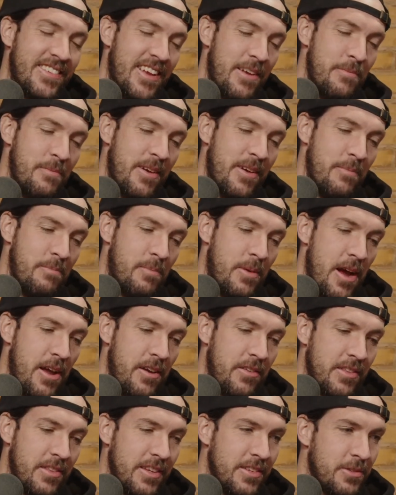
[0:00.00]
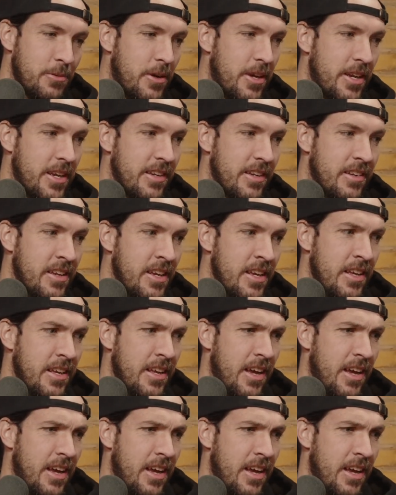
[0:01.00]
I'm proud of this one, and